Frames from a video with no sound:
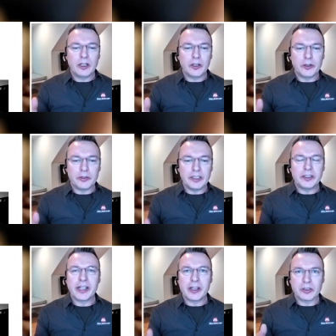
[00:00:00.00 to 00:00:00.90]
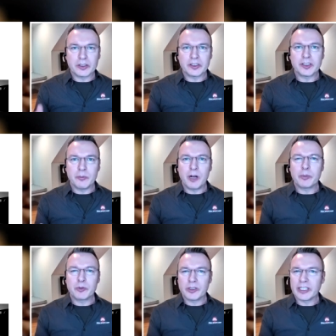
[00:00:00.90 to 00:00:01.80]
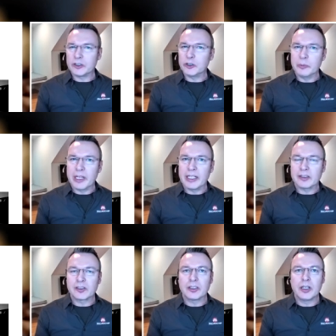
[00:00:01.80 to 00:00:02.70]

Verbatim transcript: you need to get your system up and running in two minutes